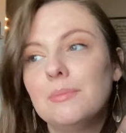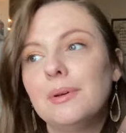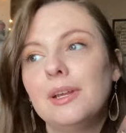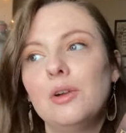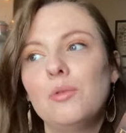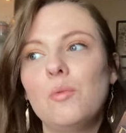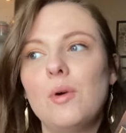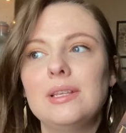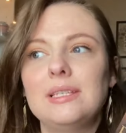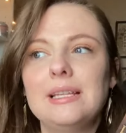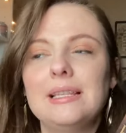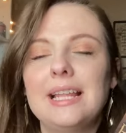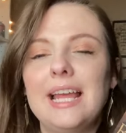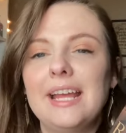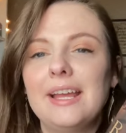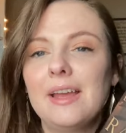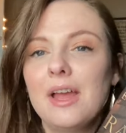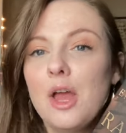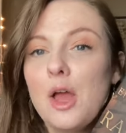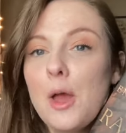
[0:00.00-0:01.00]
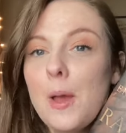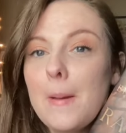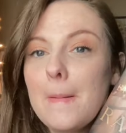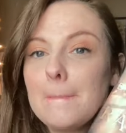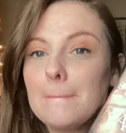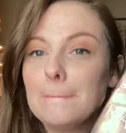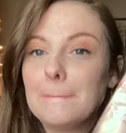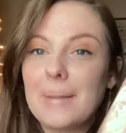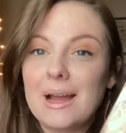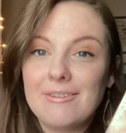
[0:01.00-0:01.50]
but it wasn't like
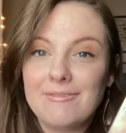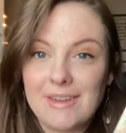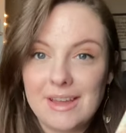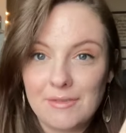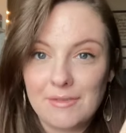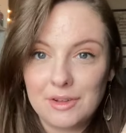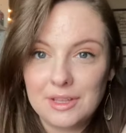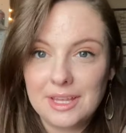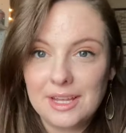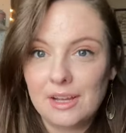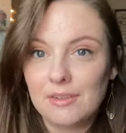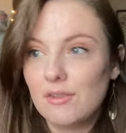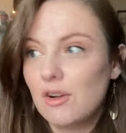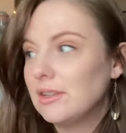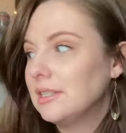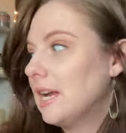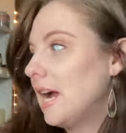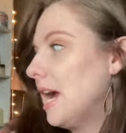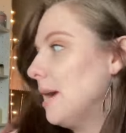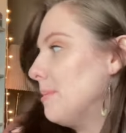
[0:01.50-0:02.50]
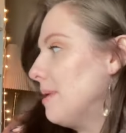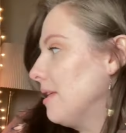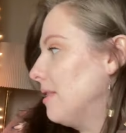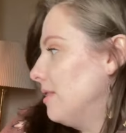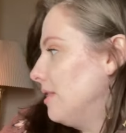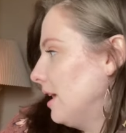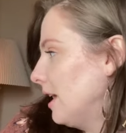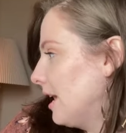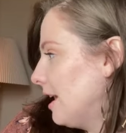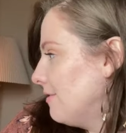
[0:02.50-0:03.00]
my favorite thing of all time. I
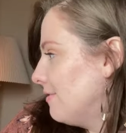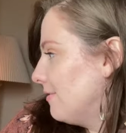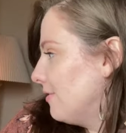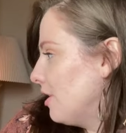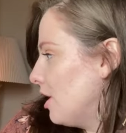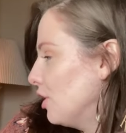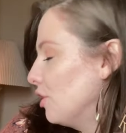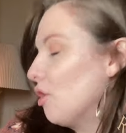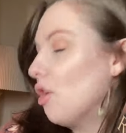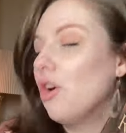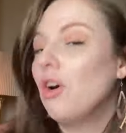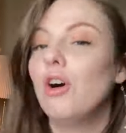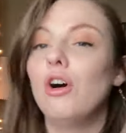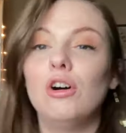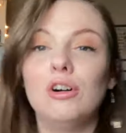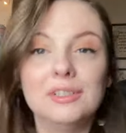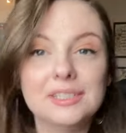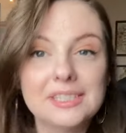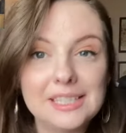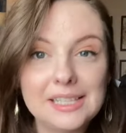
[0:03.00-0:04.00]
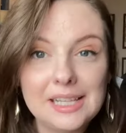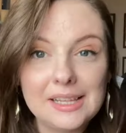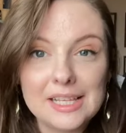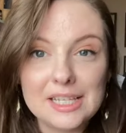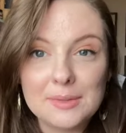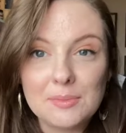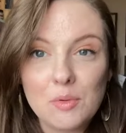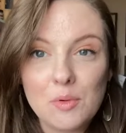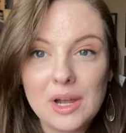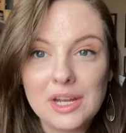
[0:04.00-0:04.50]
think I've unhauled it at
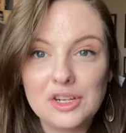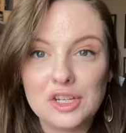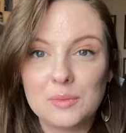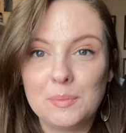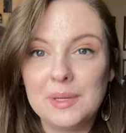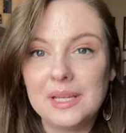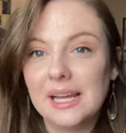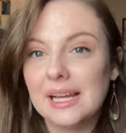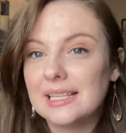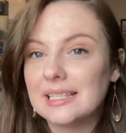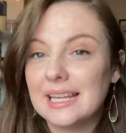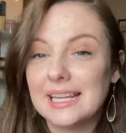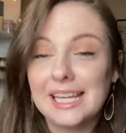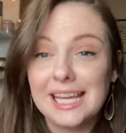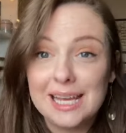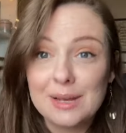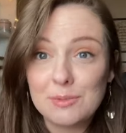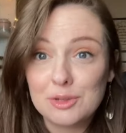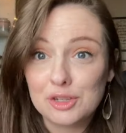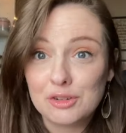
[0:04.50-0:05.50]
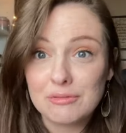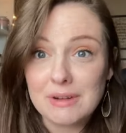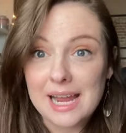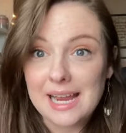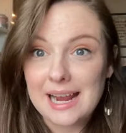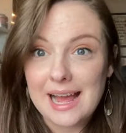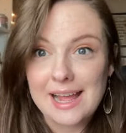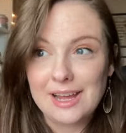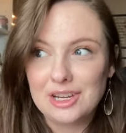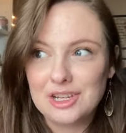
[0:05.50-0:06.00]
this point just because like it was
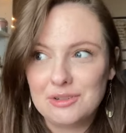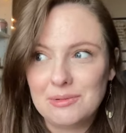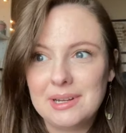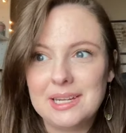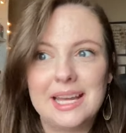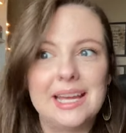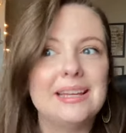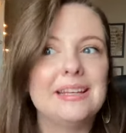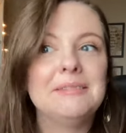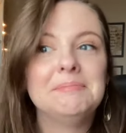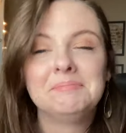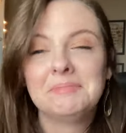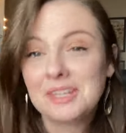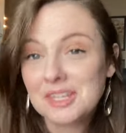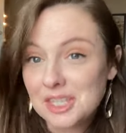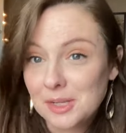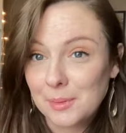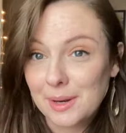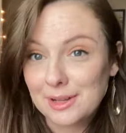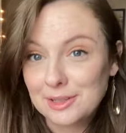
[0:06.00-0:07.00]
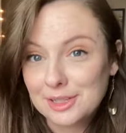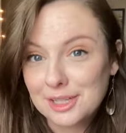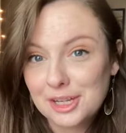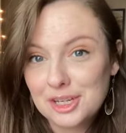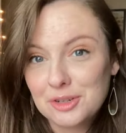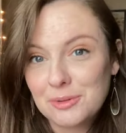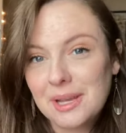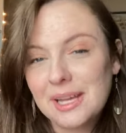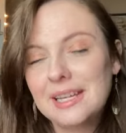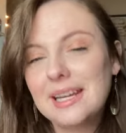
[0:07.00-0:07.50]
great. I enjoyed it. Someone else can
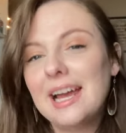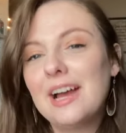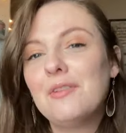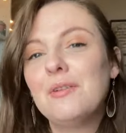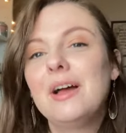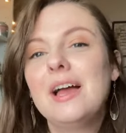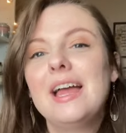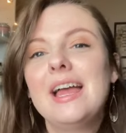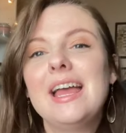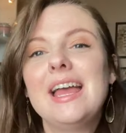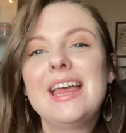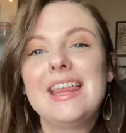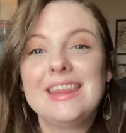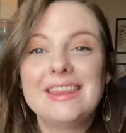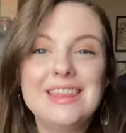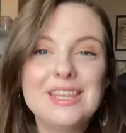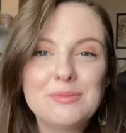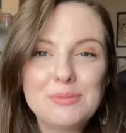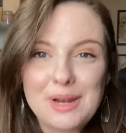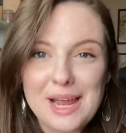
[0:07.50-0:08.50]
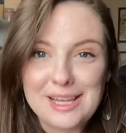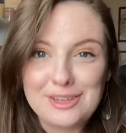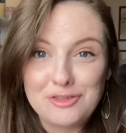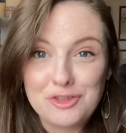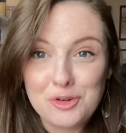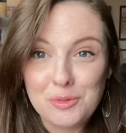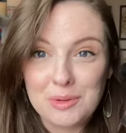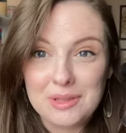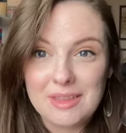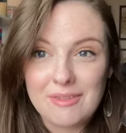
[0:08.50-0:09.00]
enjoy it now. This one has to
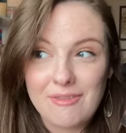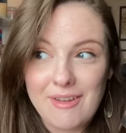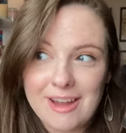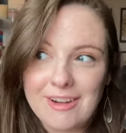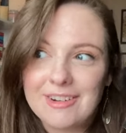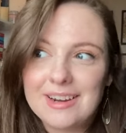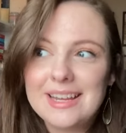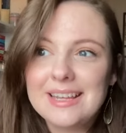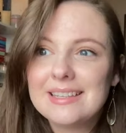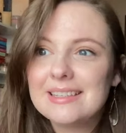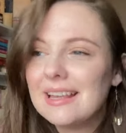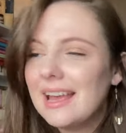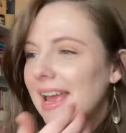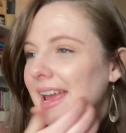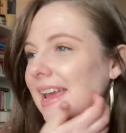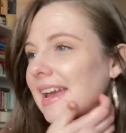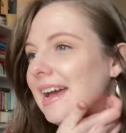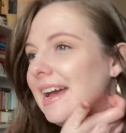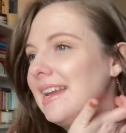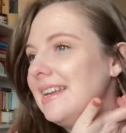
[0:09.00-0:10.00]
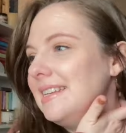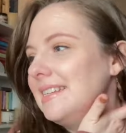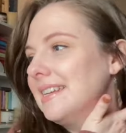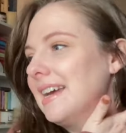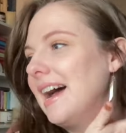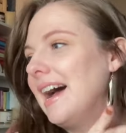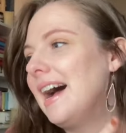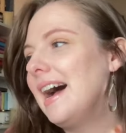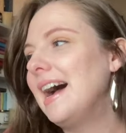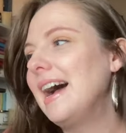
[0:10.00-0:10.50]
do with fairies, and
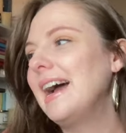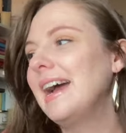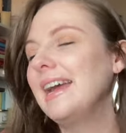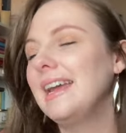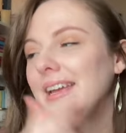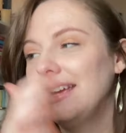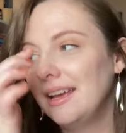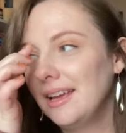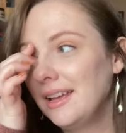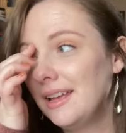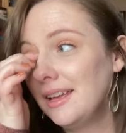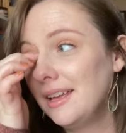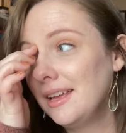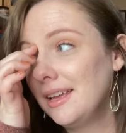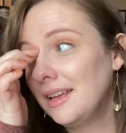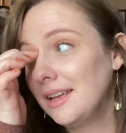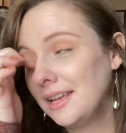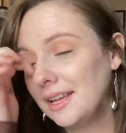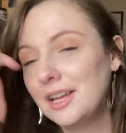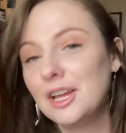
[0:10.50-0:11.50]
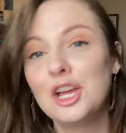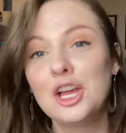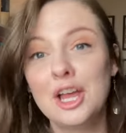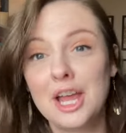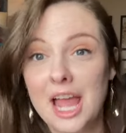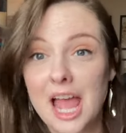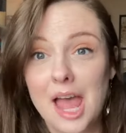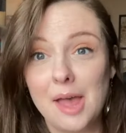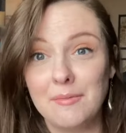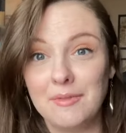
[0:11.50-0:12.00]
I
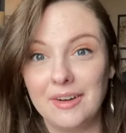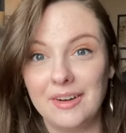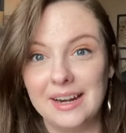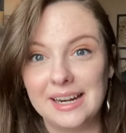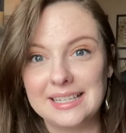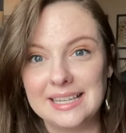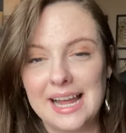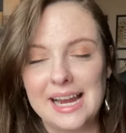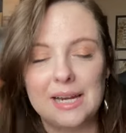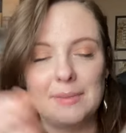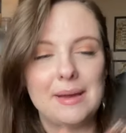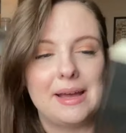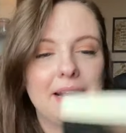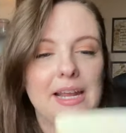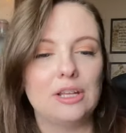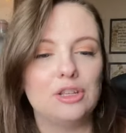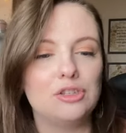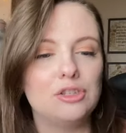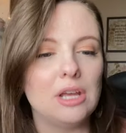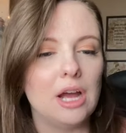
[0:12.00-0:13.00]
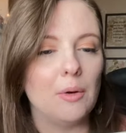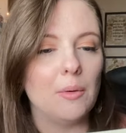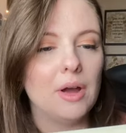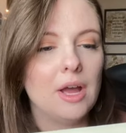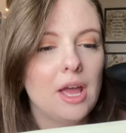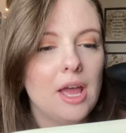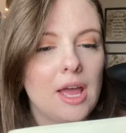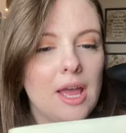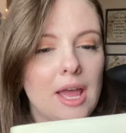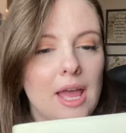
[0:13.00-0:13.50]
am very excited about it. So
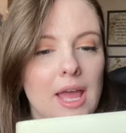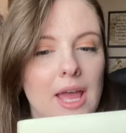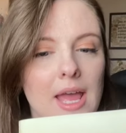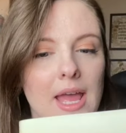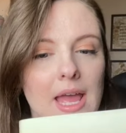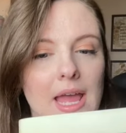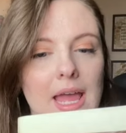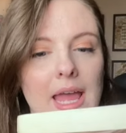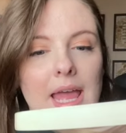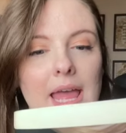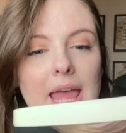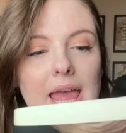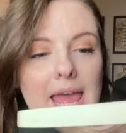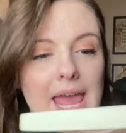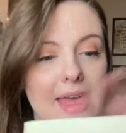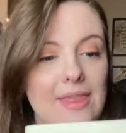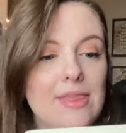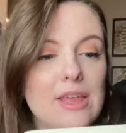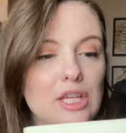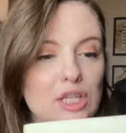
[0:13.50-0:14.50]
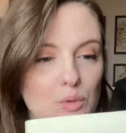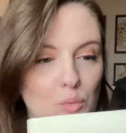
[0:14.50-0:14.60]
in this